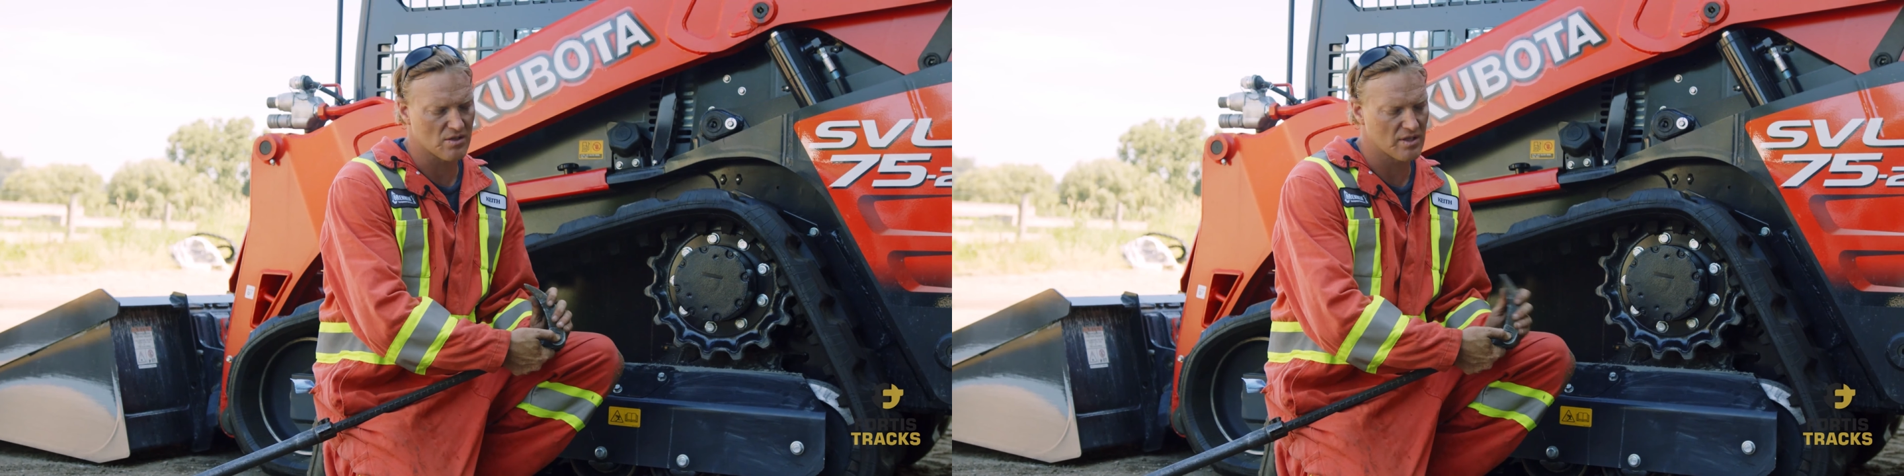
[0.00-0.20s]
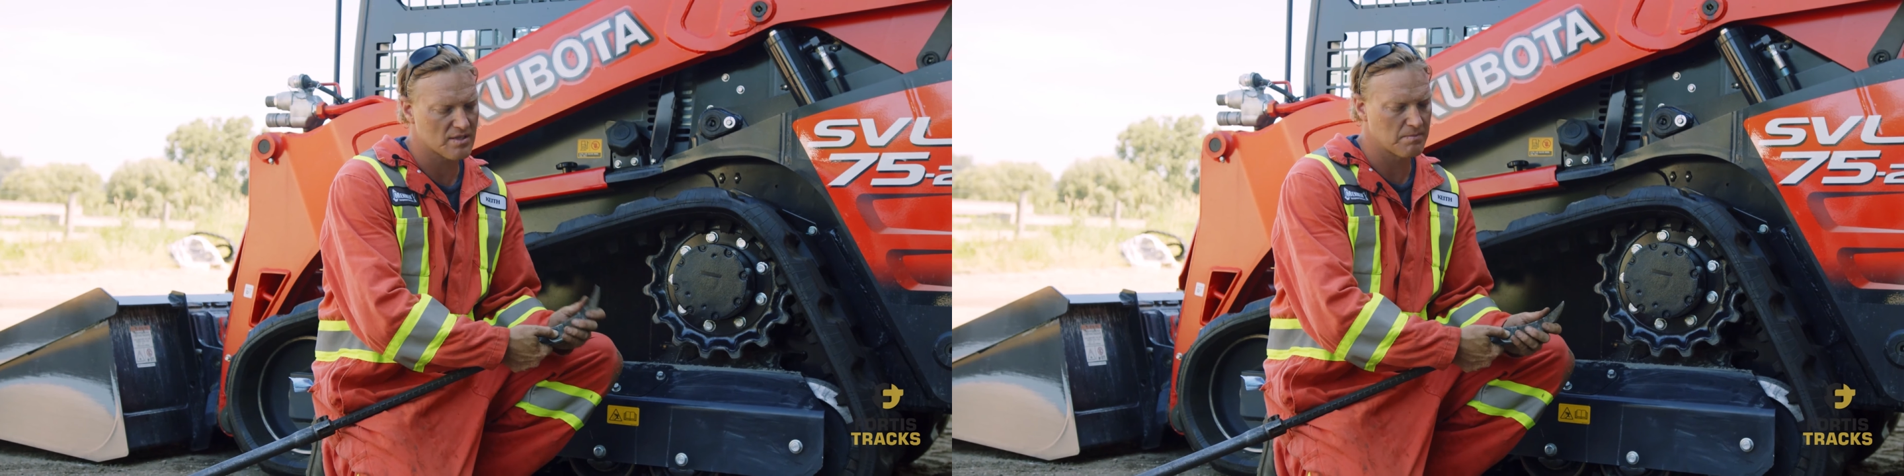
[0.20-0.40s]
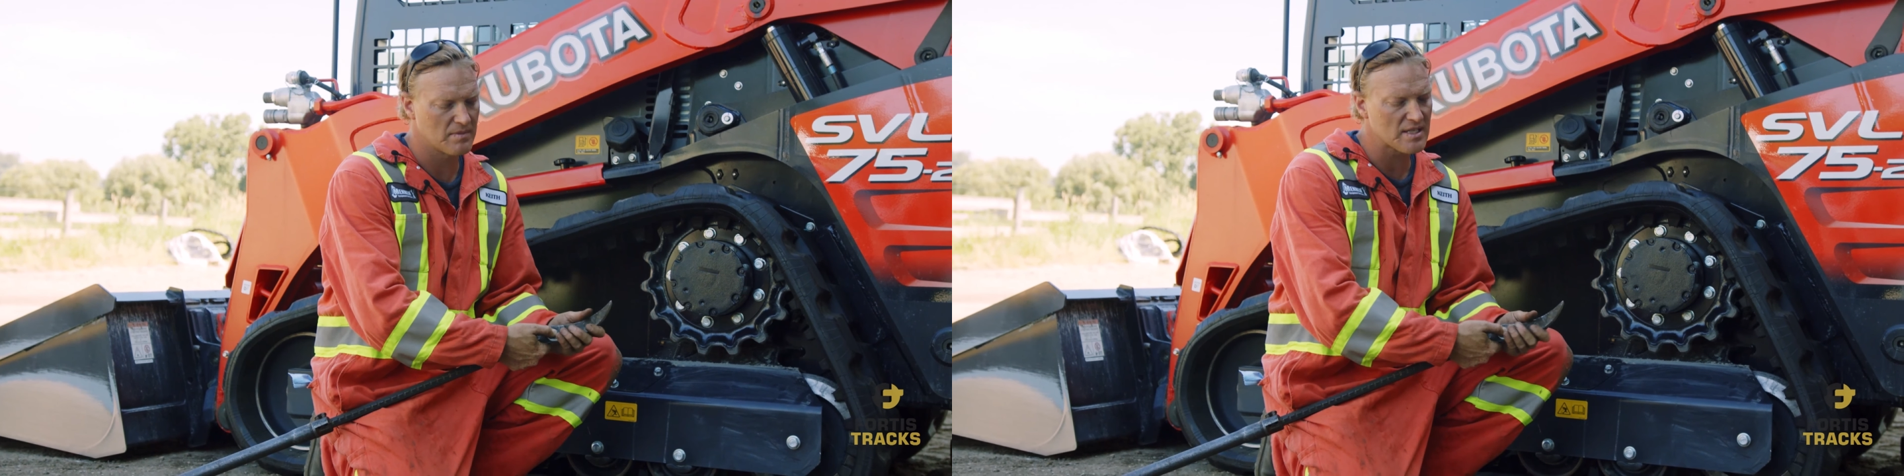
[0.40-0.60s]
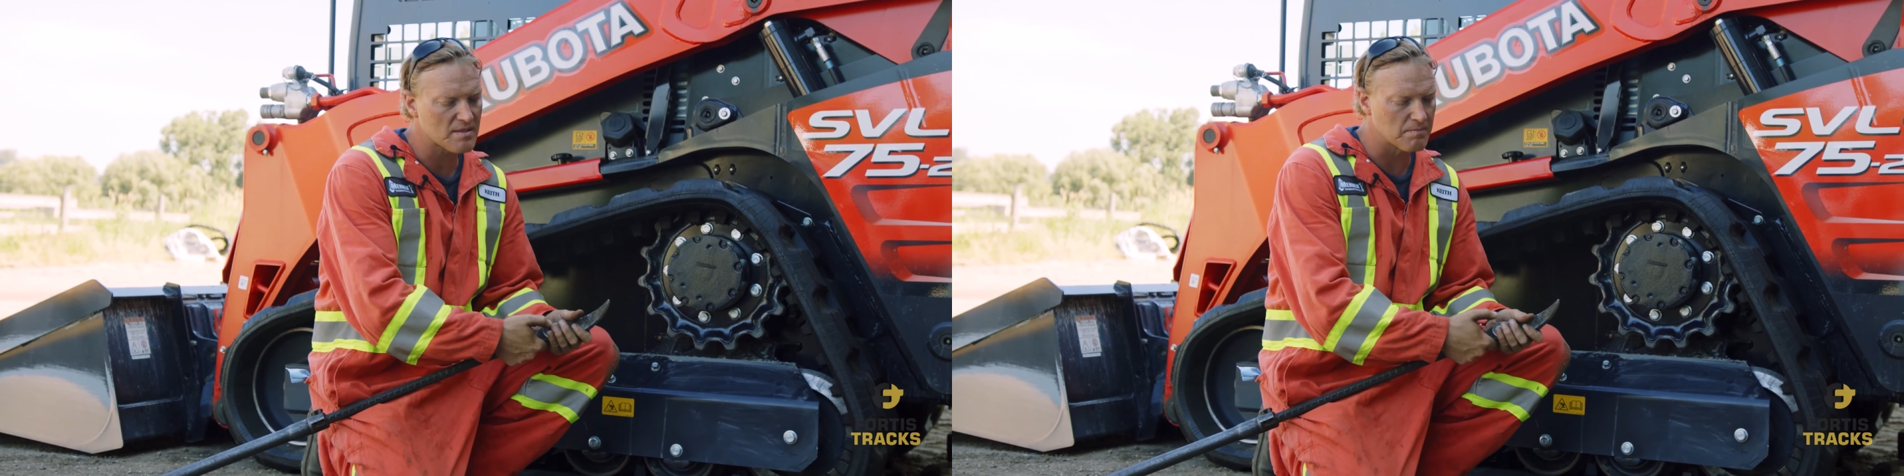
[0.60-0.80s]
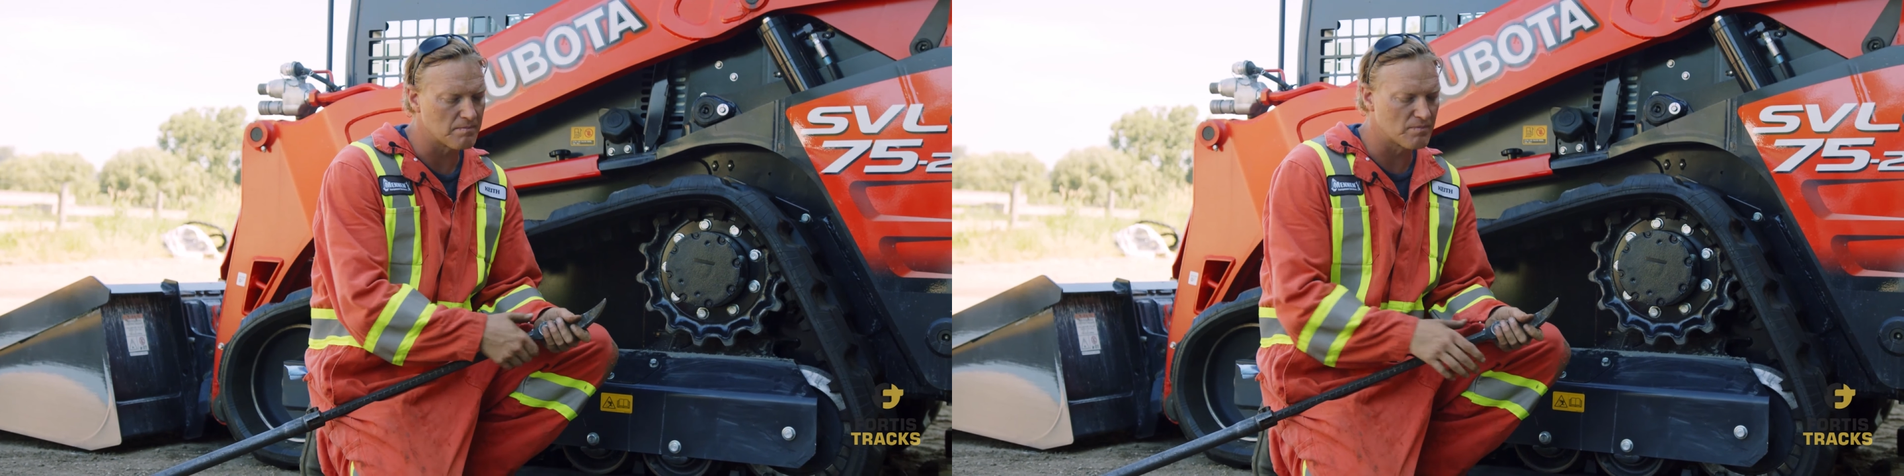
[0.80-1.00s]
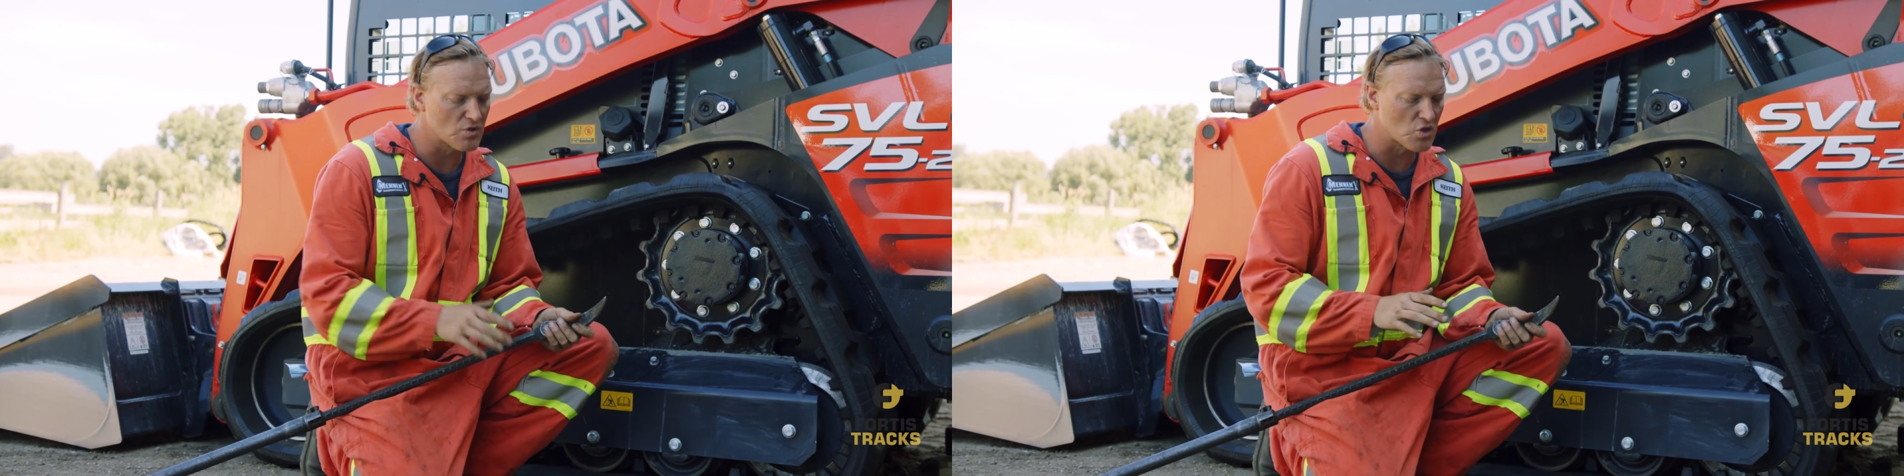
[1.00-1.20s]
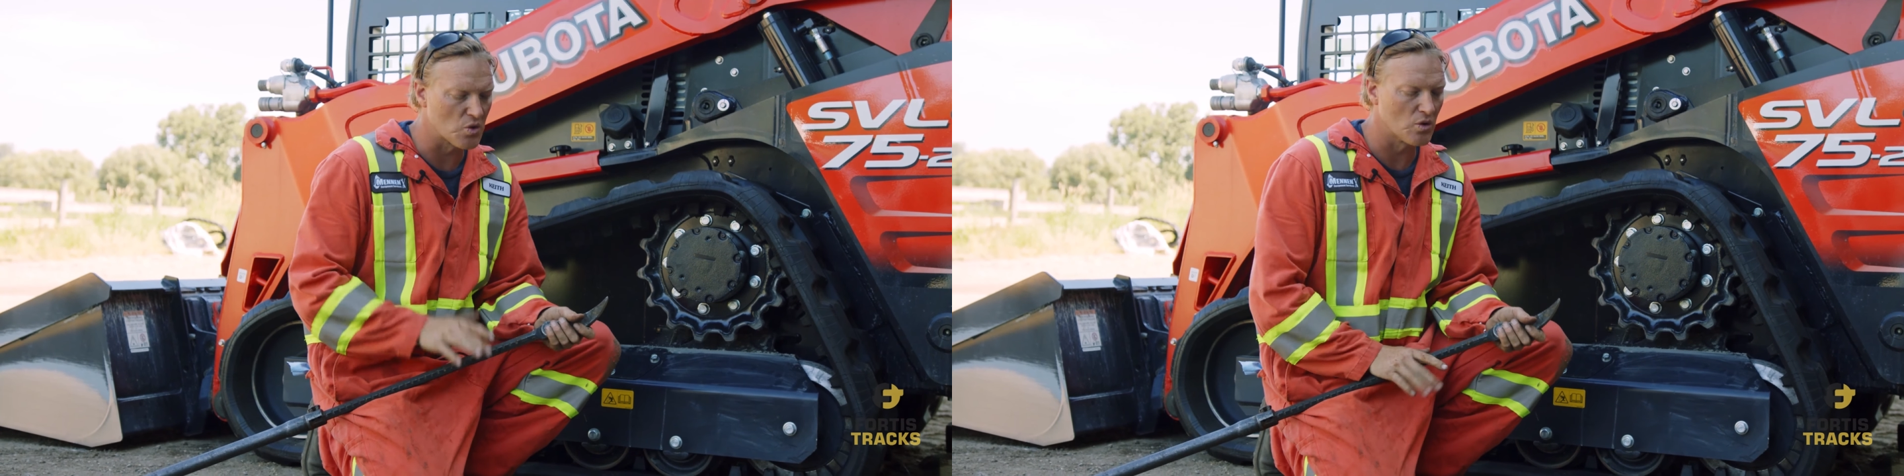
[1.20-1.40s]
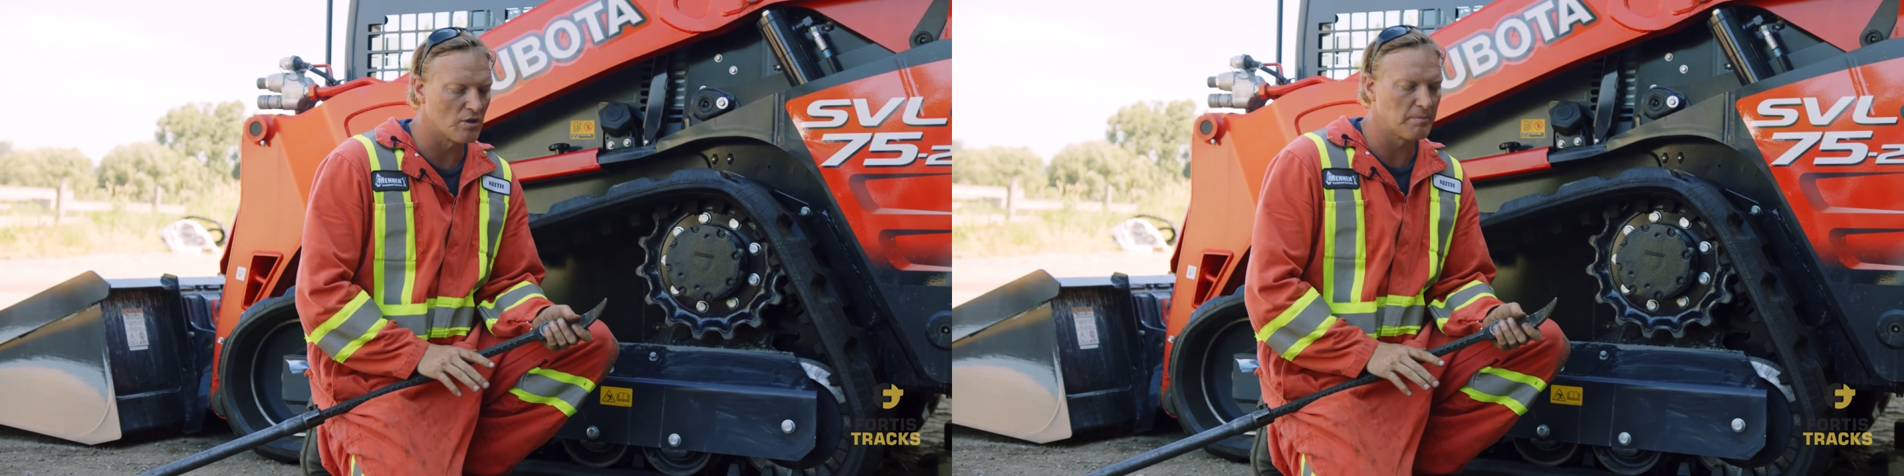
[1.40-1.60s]
So this
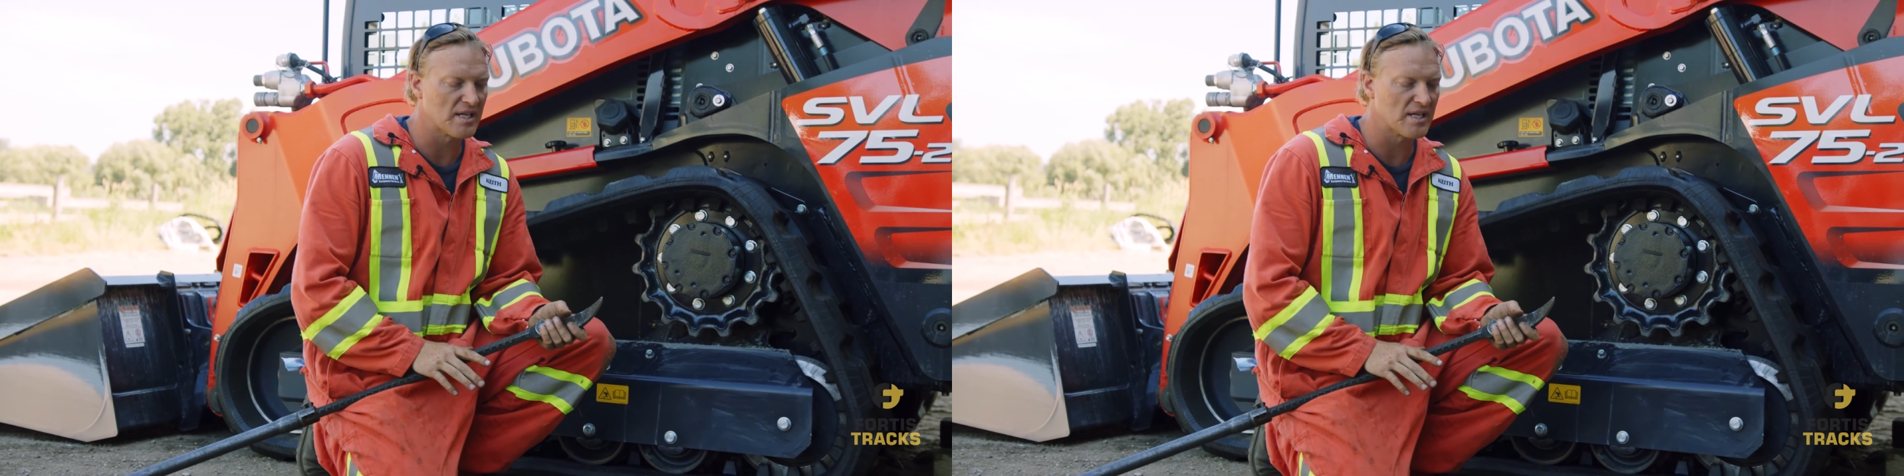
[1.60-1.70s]
tool